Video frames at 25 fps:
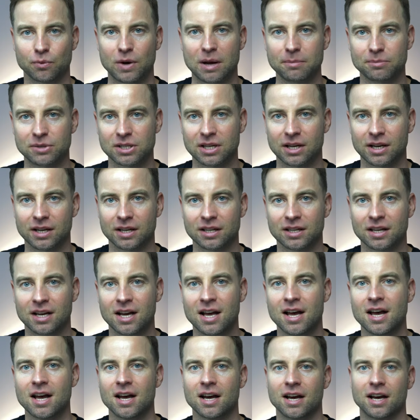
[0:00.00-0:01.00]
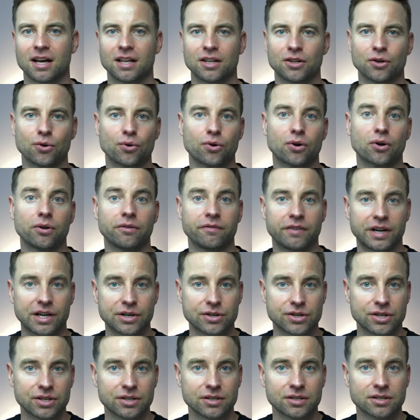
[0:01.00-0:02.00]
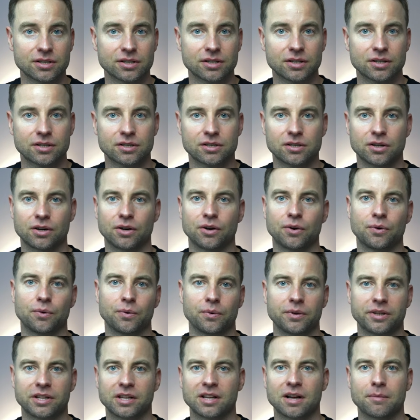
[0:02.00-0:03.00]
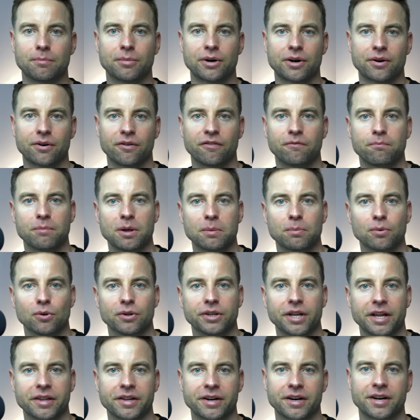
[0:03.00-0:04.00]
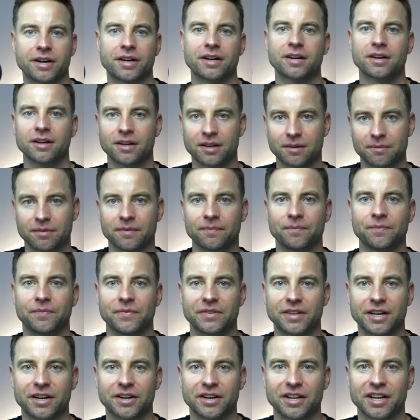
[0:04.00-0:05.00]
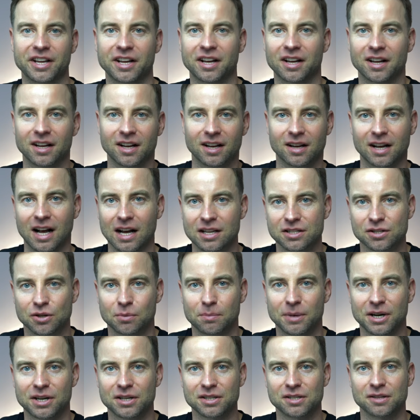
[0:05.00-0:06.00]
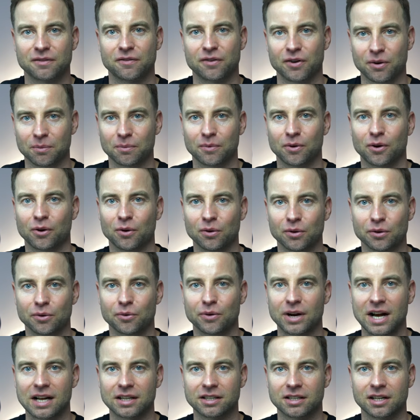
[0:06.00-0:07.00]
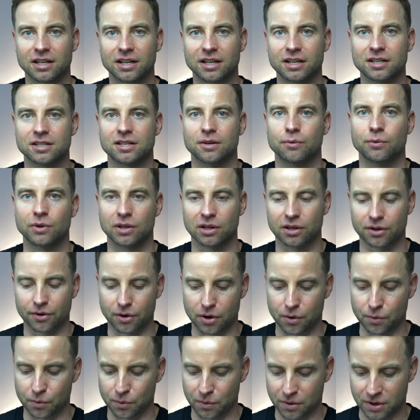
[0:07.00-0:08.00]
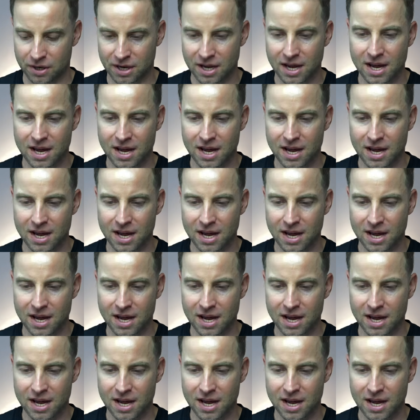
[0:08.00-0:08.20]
website, and your conversions, so the number of people that are turning customers from all your ad clicks, will grow.